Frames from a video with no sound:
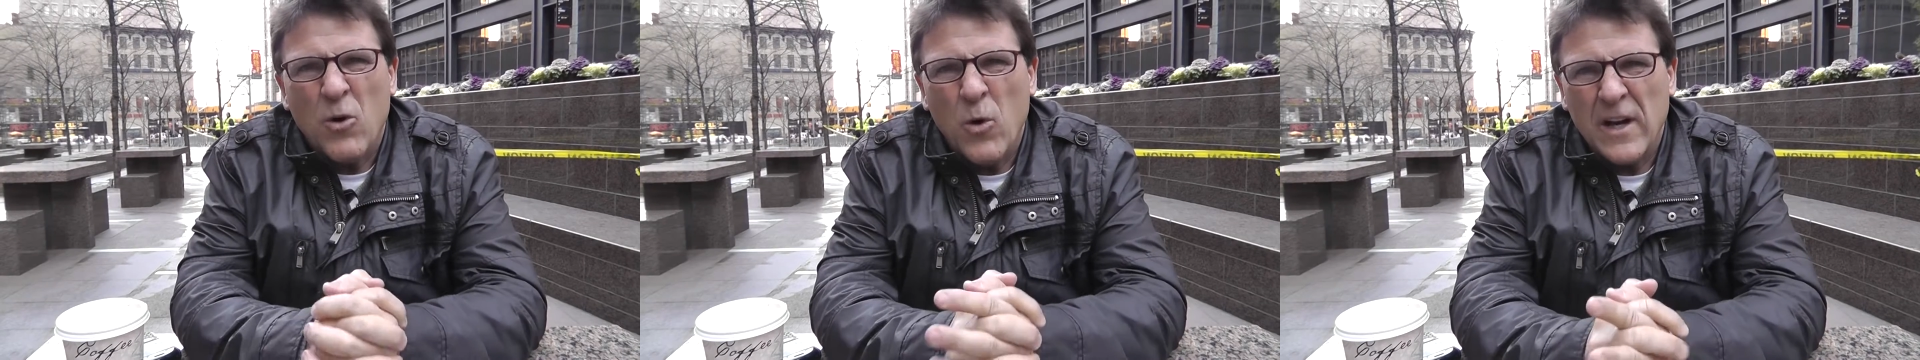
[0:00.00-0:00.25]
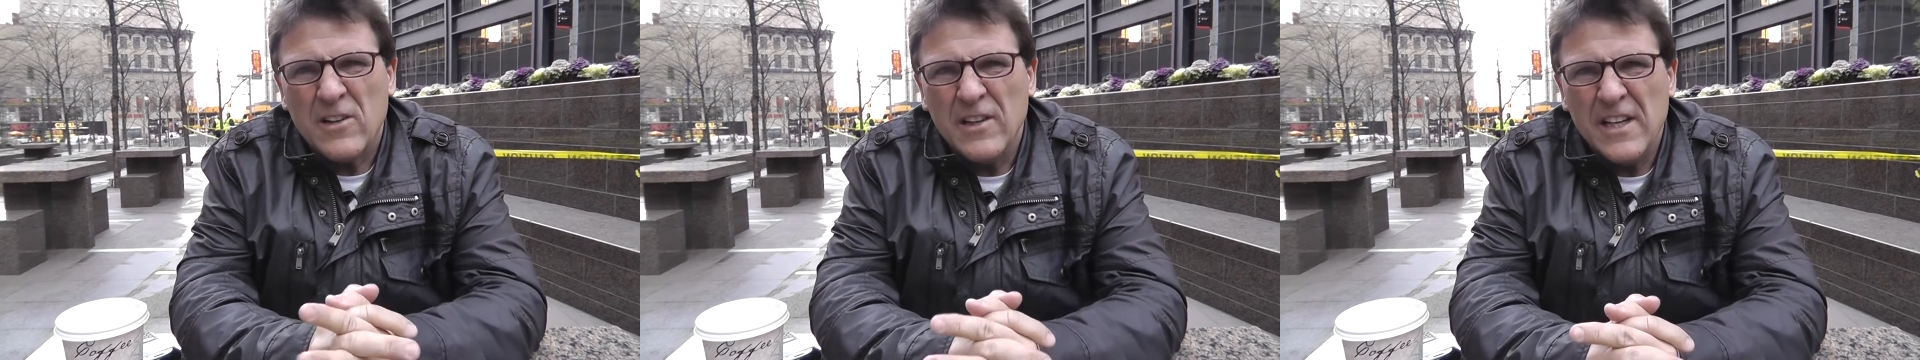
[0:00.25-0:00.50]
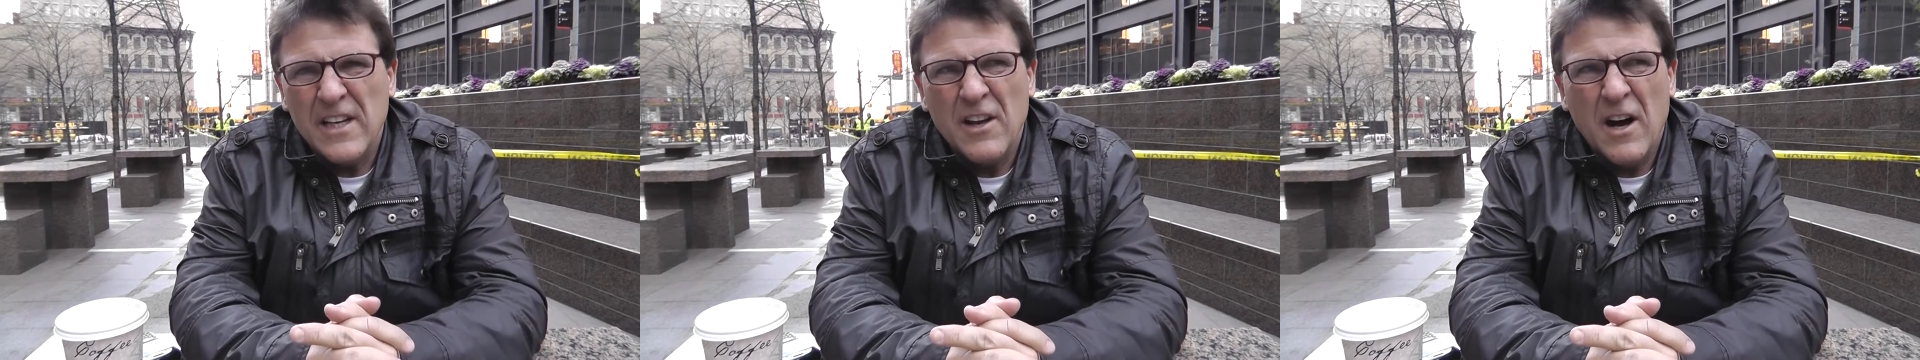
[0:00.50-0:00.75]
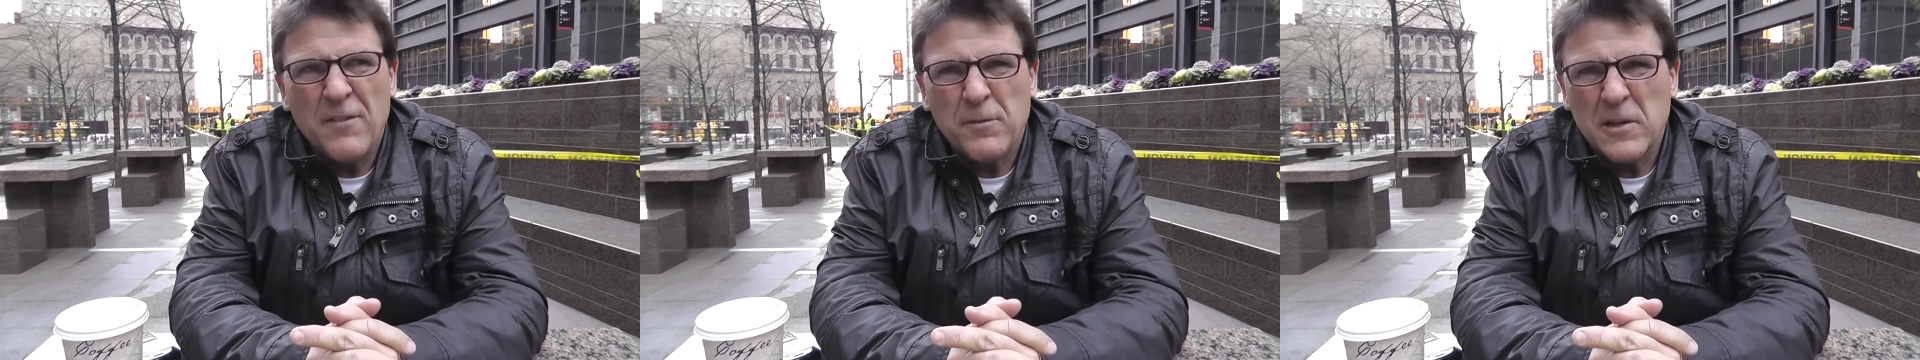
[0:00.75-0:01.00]
quickly
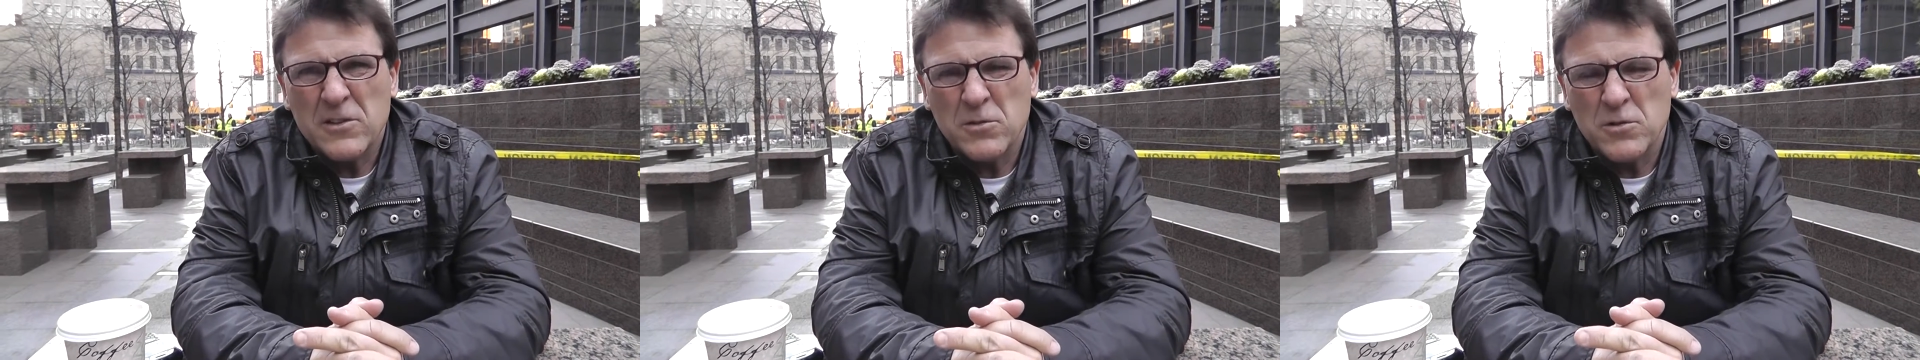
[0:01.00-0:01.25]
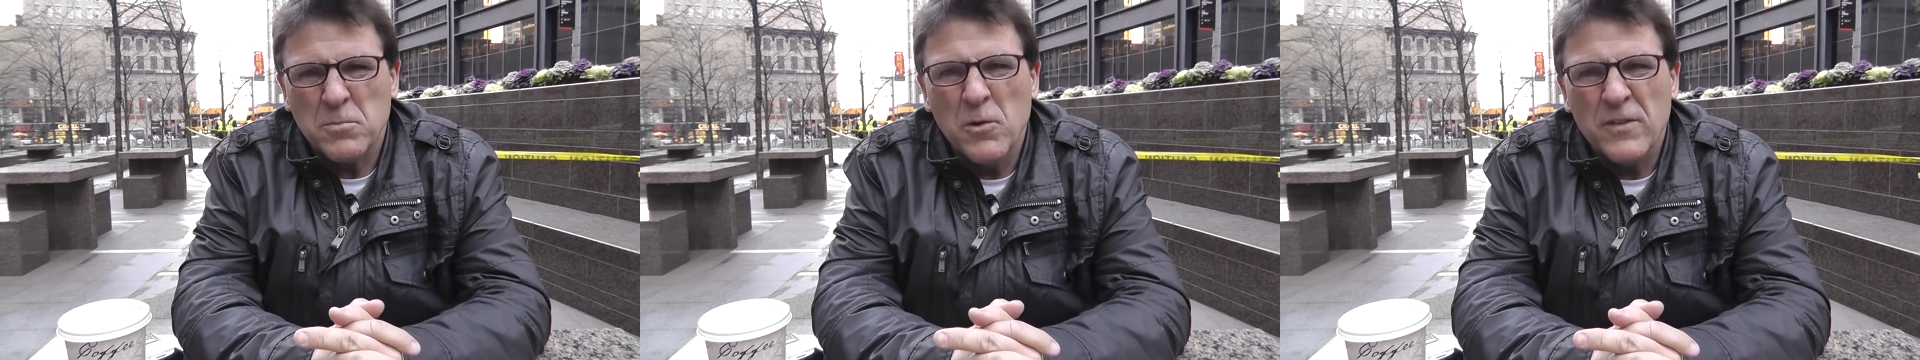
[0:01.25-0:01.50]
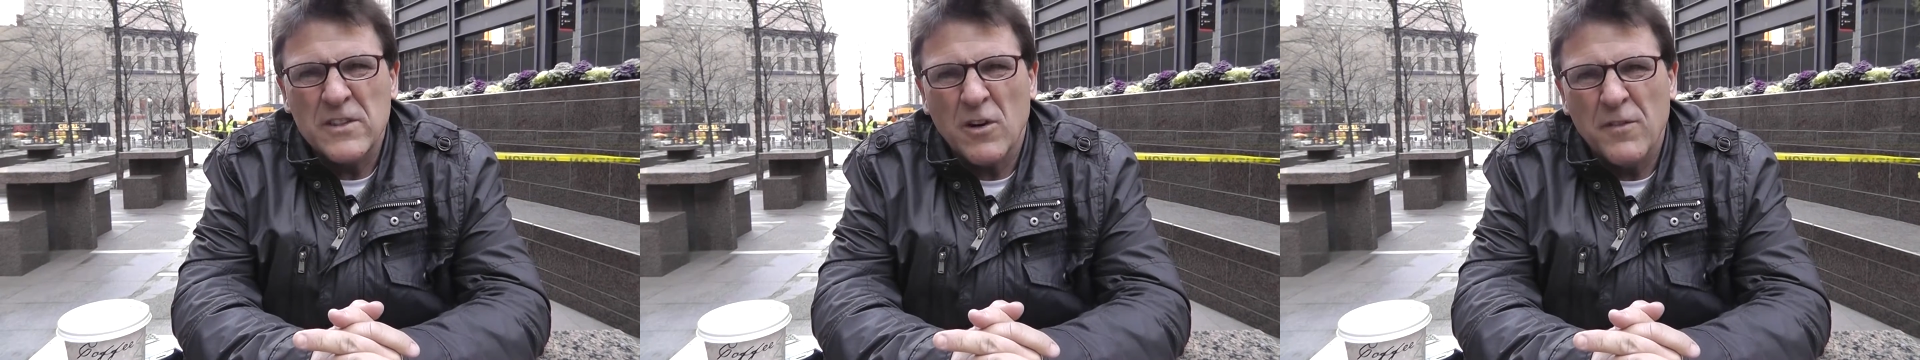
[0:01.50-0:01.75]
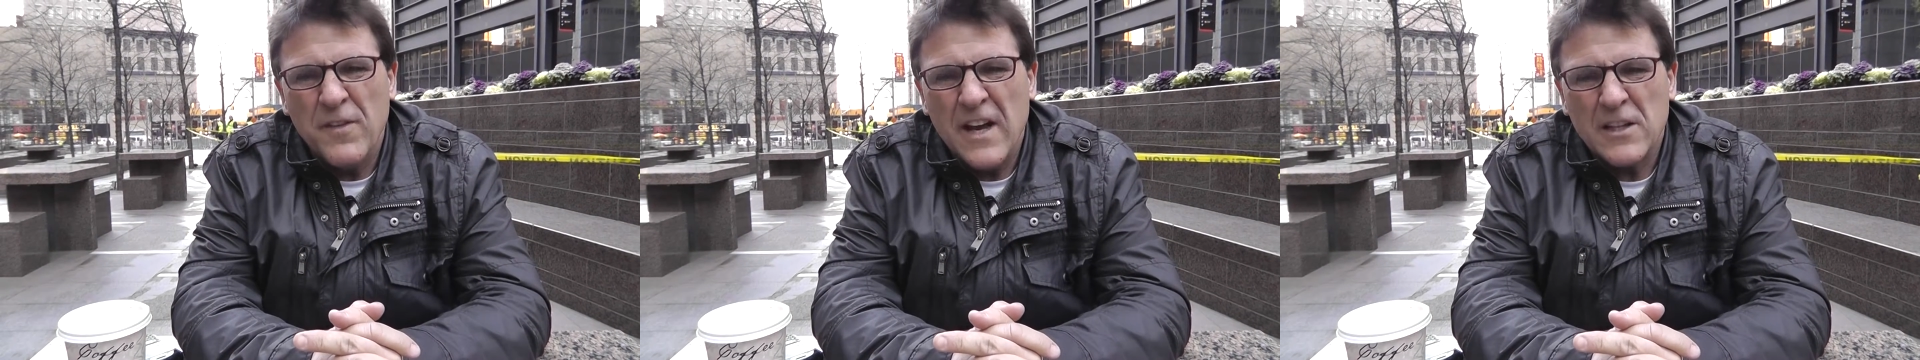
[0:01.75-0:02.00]
enough because it was moving
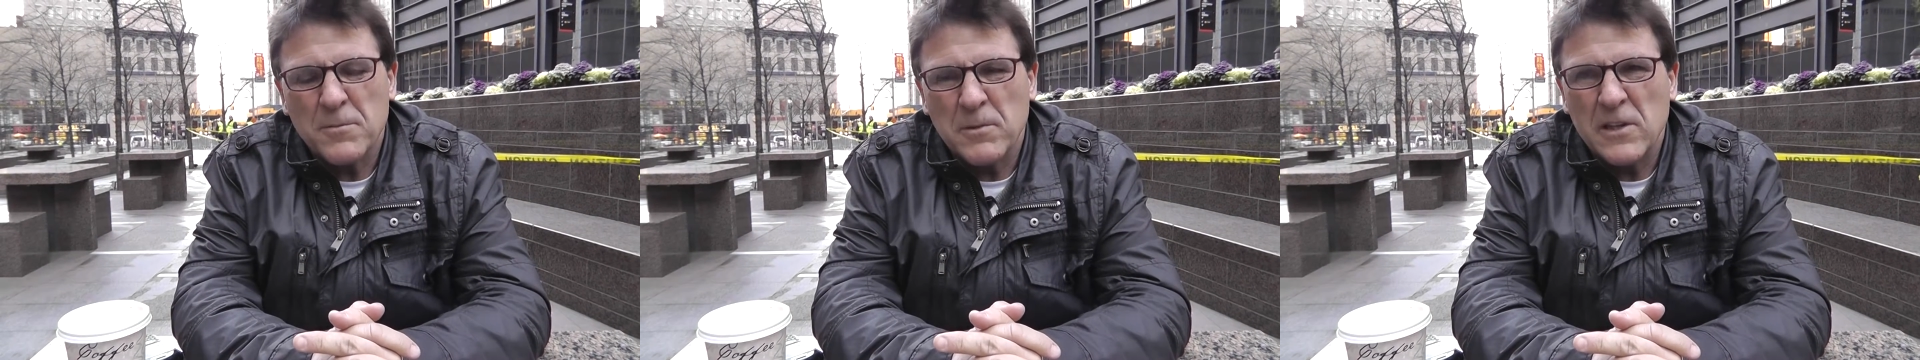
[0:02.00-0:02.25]
so fast.